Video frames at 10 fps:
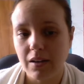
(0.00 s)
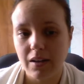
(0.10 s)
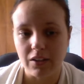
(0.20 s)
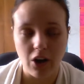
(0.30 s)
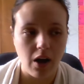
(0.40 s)

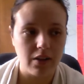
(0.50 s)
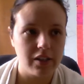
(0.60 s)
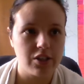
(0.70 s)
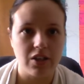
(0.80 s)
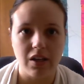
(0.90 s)

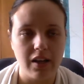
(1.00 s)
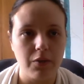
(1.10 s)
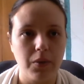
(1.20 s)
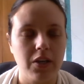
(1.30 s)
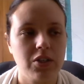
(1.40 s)
acknowledge in
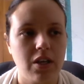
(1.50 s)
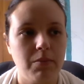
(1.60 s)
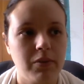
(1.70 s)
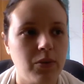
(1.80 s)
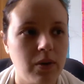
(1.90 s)
any way,
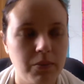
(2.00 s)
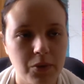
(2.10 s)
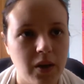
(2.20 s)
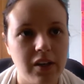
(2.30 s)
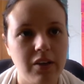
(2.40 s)
shape, or form
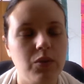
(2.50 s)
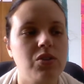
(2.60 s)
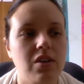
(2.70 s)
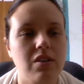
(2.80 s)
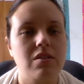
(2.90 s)
through any of your
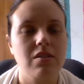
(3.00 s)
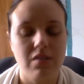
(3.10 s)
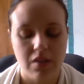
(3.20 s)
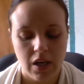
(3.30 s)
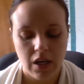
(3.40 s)
senses,